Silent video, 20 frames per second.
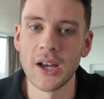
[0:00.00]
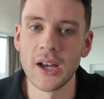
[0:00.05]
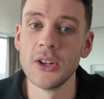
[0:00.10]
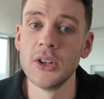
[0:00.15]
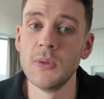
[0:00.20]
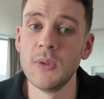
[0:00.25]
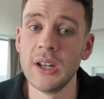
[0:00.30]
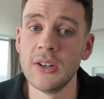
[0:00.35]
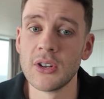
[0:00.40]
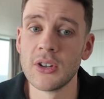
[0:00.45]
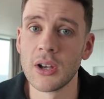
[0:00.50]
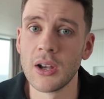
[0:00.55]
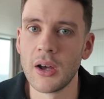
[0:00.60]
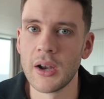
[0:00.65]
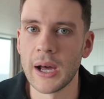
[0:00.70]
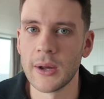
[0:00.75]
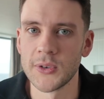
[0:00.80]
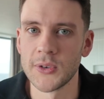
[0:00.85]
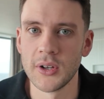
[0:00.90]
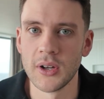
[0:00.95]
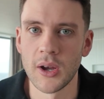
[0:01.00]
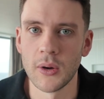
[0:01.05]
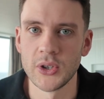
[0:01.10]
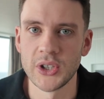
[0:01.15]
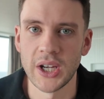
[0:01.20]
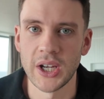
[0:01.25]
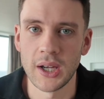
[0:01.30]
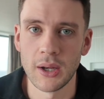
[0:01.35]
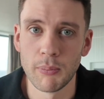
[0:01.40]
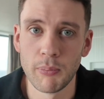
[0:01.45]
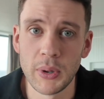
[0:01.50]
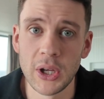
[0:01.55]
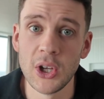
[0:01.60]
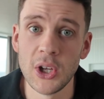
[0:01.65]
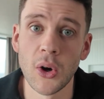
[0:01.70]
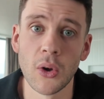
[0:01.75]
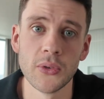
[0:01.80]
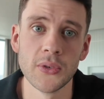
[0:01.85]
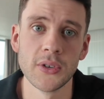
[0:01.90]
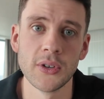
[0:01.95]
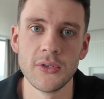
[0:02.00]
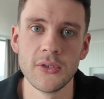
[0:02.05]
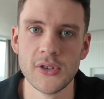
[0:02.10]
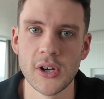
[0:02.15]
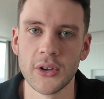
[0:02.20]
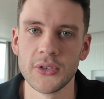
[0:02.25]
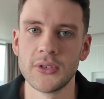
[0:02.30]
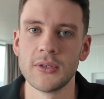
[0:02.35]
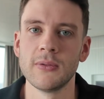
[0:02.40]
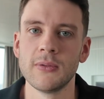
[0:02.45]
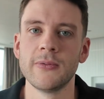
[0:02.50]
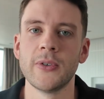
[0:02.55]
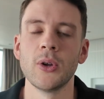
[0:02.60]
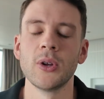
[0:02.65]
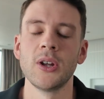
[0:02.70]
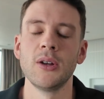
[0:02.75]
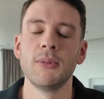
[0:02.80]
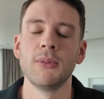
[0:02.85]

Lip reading: and you need to learn how to negotiate beyond just volume.